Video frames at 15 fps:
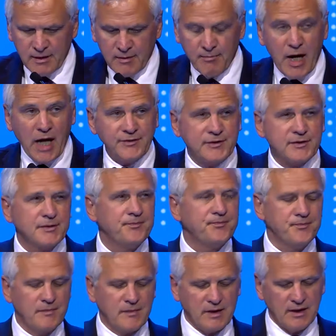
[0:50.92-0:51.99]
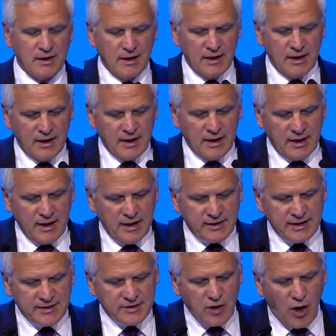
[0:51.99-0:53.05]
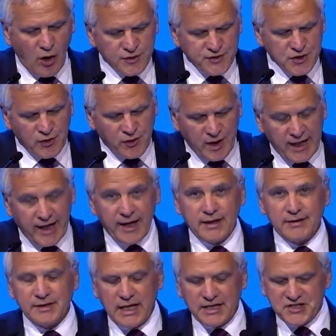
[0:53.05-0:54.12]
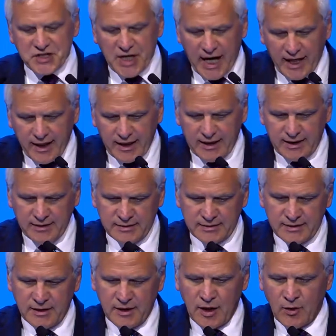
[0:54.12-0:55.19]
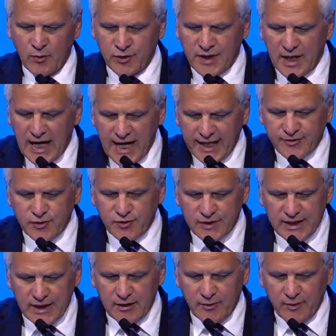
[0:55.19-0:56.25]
But it is also clear that China would like to deal